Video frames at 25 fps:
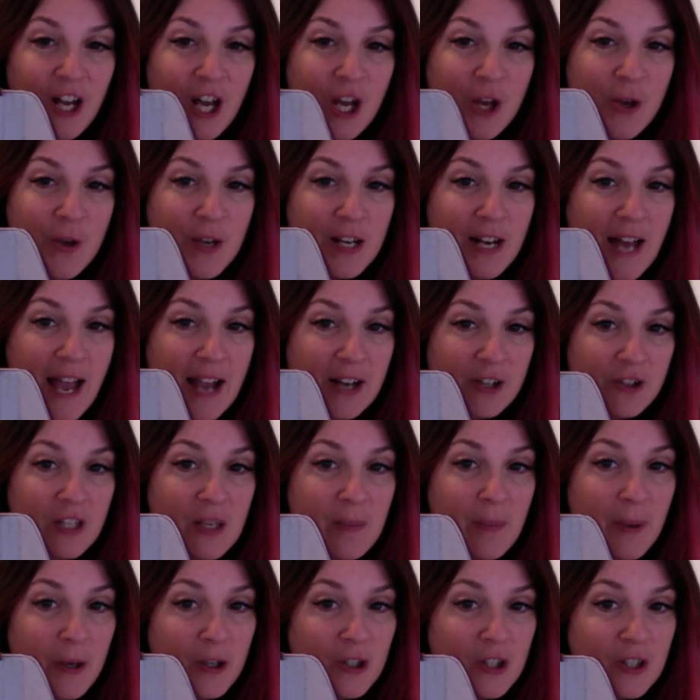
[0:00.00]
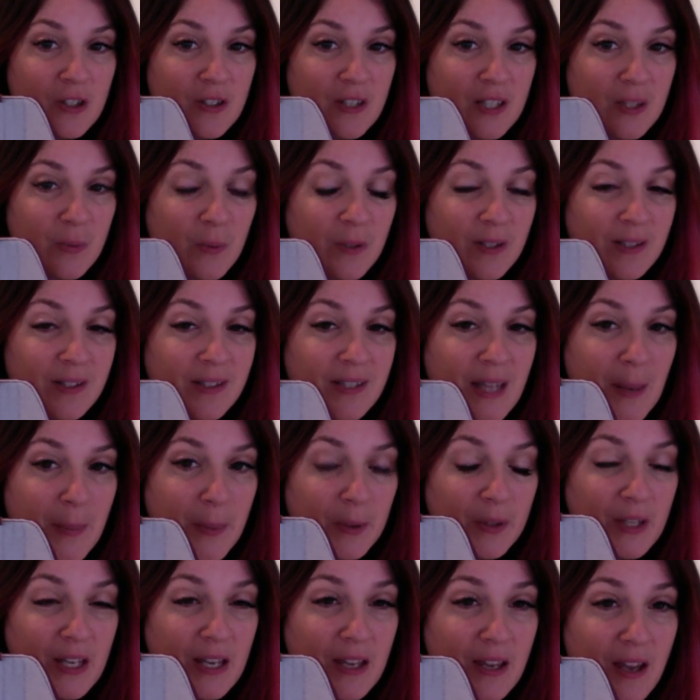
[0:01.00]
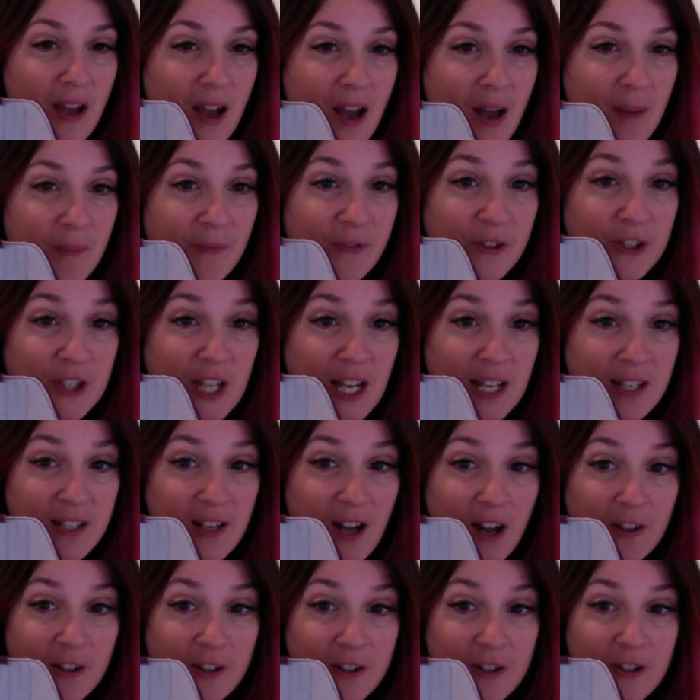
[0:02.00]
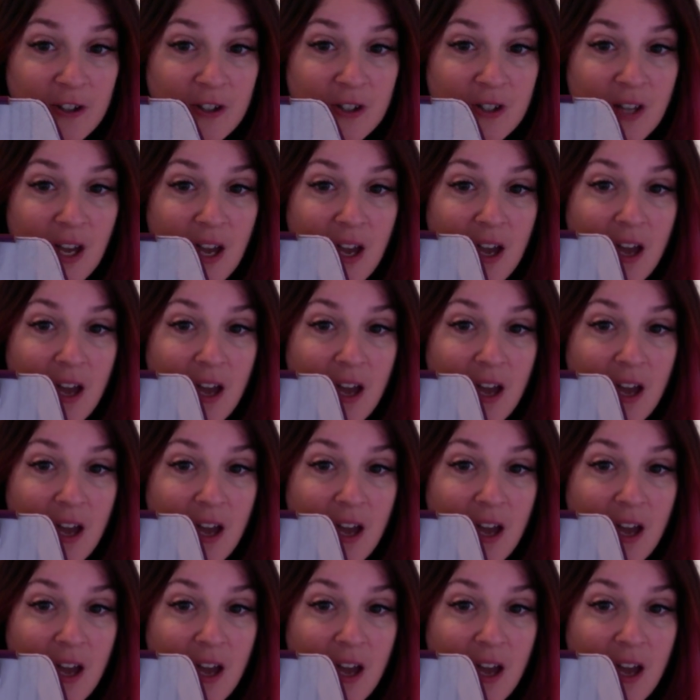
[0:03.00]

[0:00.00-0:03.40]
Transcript: You can actually purchase this one separately for $10.